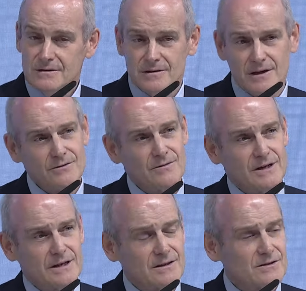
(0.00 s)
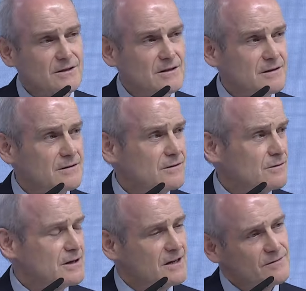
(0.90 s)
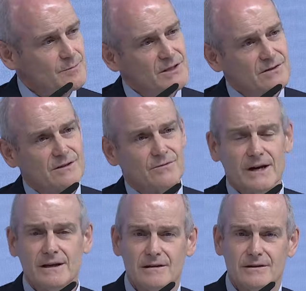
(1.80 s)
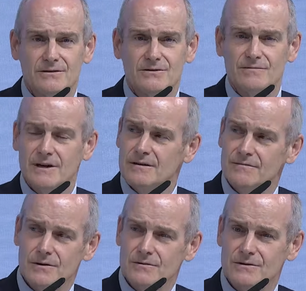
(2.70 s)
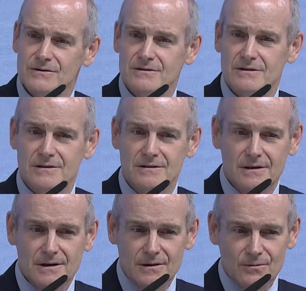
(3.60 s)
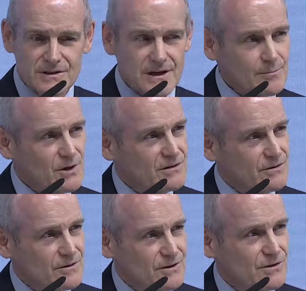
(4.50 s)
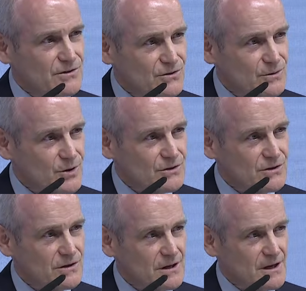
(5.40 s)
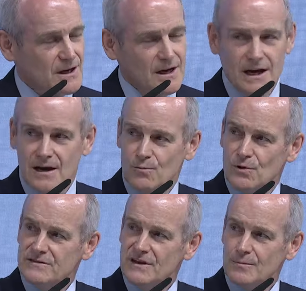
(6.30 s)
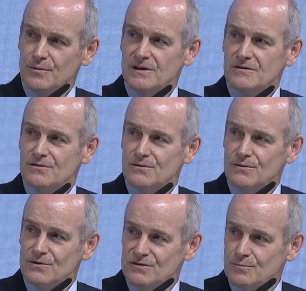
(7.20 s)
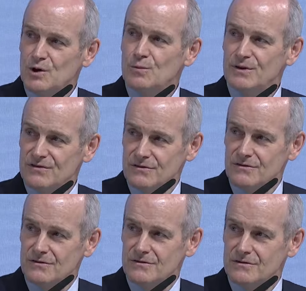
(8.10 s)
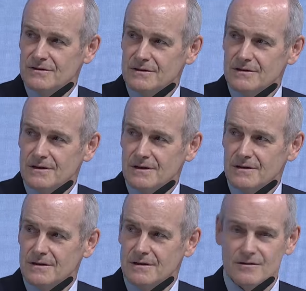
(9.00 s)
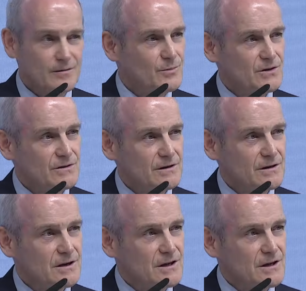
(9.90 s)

The other thing is that, governments and regulators are very focused on what's happening to their consumers and what's happening to small businesses in their community.